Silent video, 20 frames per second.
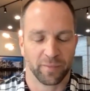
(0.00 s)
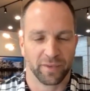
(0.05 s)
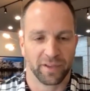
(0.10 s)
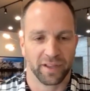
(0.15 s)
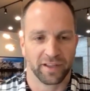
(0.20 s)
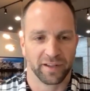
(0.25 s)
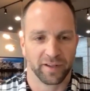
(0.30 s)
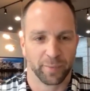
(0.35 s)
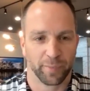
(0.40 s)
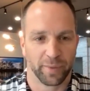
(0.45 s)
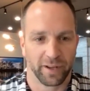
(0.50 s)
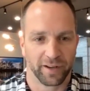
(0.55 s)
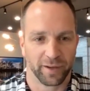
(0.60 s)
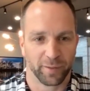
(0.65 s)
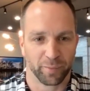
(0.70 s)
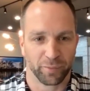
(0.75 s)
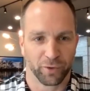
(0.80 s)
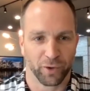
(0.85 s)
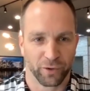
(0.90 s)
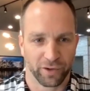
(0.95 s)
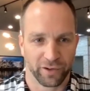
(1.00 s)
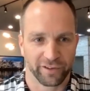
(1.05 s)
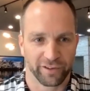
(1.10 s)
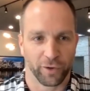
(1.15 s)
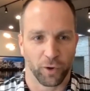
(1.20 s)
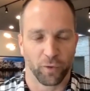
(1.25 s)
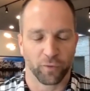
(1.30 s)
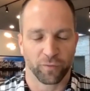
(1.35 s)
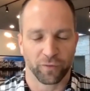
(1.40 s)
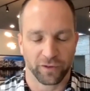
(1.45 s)
independent brokerage
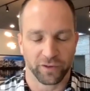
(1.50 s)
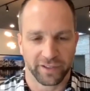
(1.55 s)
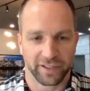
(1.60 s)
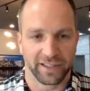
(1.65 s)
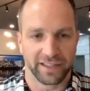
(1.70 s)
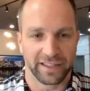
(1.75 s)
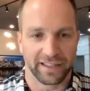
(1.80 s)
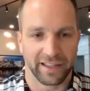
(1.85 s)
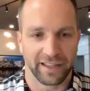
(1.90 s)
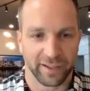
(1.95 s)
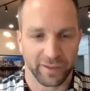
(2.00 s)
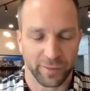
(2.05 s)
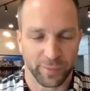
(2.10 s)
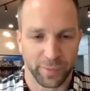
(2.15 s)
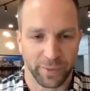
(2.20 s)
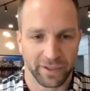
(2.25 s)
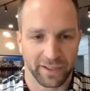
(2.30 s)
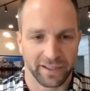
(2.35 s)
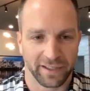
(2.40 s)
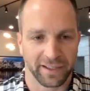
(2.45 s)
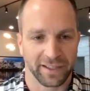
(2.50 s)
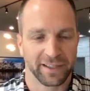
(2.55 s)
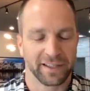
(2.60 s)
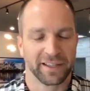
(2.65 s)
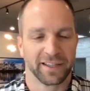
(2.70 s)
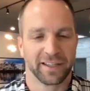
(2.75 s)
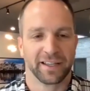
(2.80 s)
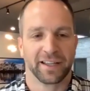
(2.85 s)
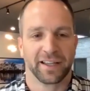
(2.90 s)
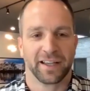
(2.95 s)
over to eXp.
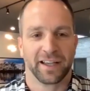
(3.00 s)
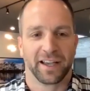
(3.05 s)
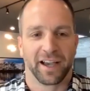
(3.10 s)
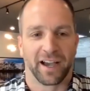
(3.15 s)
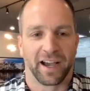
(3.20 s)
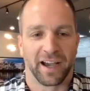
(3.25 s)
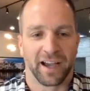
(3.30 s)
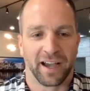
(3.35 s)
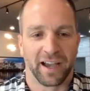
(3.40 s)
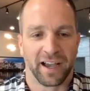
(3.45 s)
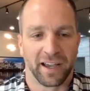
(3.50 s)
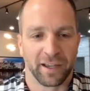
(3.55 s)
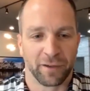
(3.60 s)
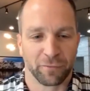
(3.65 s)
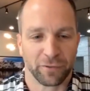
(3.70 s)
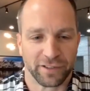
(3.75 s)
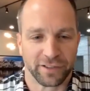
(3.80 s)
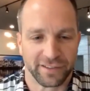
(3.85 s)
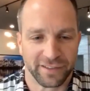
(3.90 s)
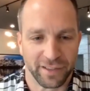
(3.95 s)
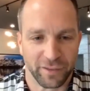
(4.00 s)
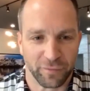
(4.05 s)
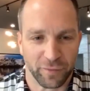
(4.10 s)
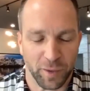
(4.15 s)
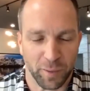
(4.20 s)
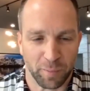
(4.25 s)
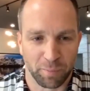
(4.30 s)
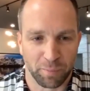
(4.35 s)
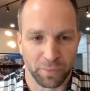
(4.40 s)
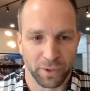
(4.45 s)
I
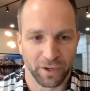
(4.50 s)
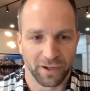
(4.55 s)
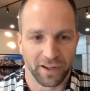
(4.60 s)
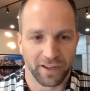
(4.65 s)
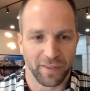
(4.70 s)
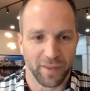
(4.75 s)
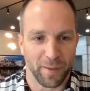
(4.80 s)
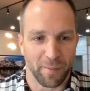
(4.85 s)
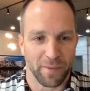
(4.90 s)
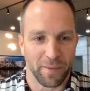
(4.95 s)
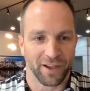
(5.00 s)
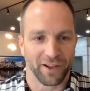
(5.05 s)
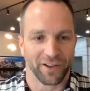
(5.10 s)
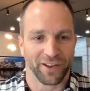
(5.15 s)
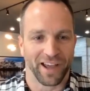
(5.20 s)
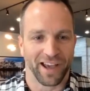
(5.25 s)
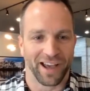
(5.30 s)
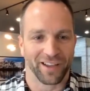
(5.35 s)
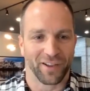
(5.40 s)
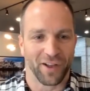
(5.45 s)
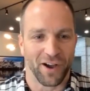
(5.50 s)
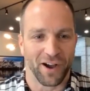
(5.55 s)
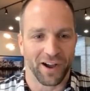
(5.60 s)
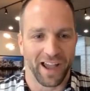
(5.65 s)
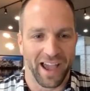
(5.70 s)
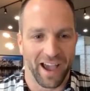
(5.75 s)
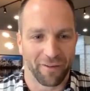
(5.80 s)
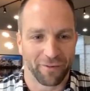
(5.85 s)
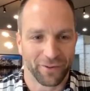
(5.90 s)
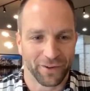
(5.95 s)
received a book in the mail not long
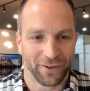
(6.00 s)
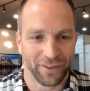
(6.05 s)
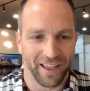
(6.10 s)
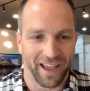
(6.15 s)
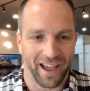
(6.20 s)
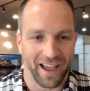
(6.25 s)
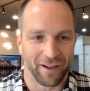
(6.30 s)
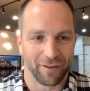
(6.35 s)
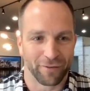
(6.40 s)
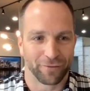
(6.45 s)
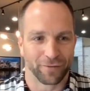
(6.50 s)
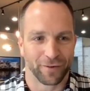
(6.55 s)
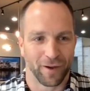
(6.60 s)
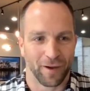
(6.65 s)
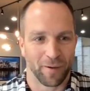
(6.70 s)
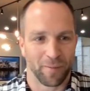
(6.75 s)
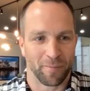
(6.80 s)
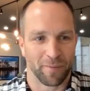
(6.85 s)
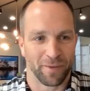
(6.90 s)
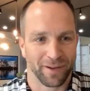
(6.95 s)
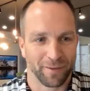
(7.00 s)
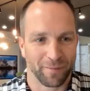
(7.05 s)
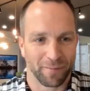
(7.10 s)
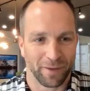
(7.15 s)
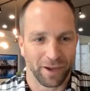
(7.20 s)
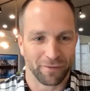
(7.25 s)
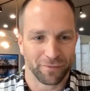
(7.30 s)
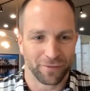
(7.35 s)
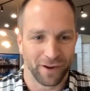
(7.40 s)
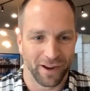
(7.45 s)
after that from
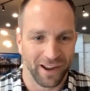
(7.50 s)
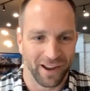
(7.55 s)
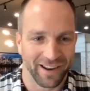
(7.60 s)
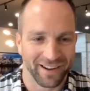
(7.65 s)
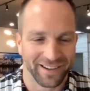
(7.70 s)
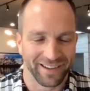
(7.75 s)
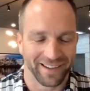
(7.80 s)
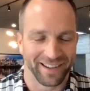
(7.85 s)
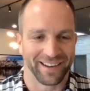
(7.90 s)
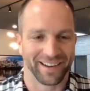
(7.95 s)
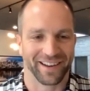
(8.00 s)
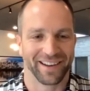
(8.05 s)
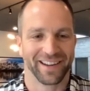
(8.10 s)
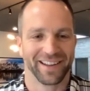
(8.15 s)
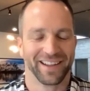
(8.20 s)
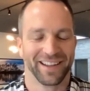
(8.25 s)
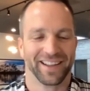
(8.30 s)
my friend. And